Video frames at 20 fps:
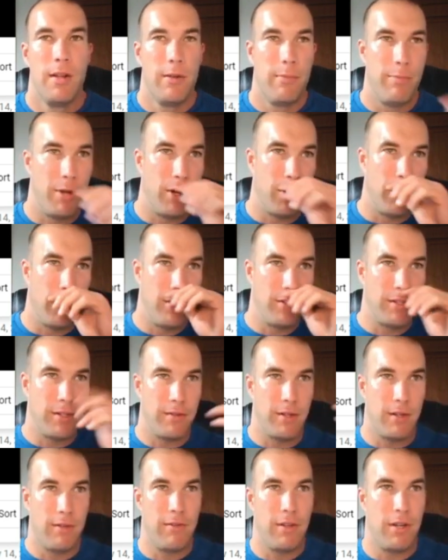bureaus, and
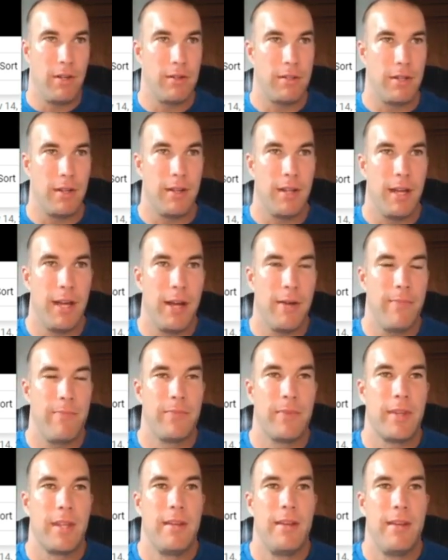I've done videos on that.
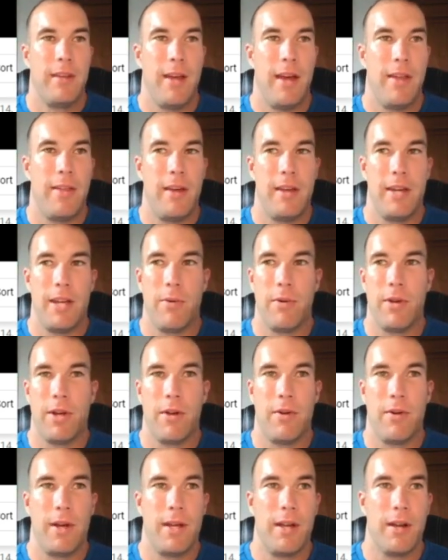And then here we
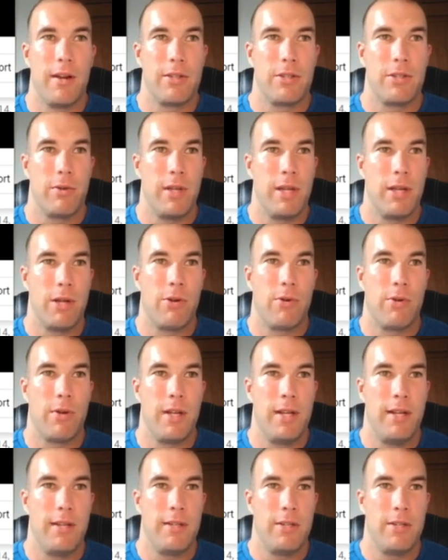go right here. So
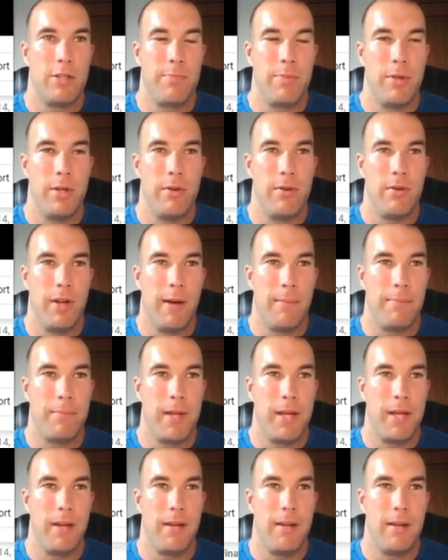inquiry, dispute,
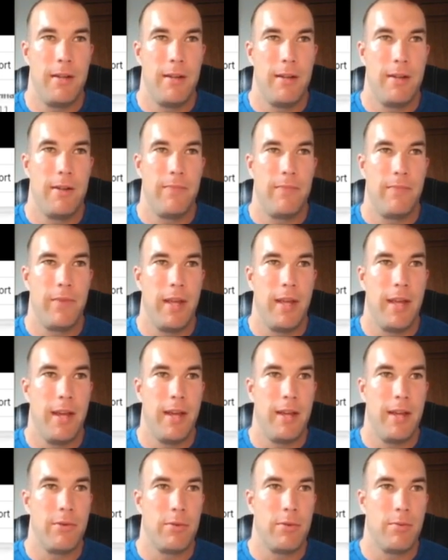updated,
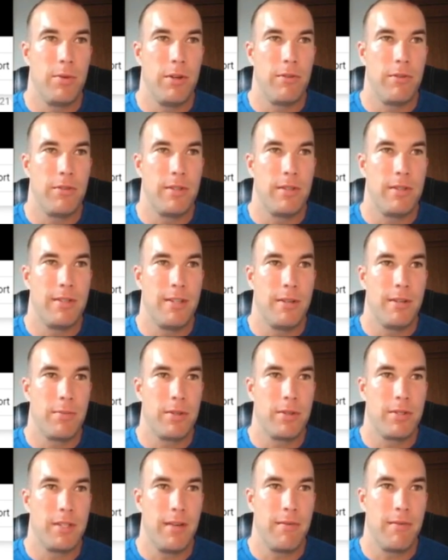and removes. This is
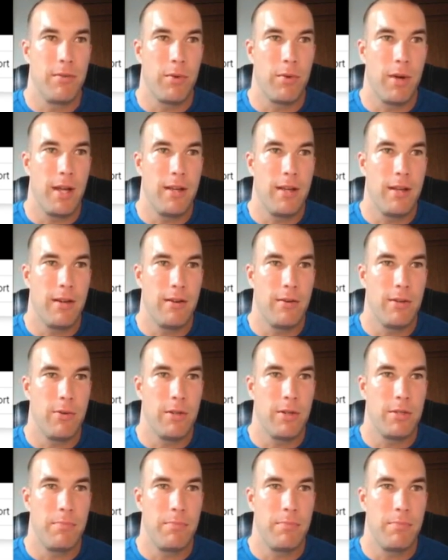number 7 right here, U.S.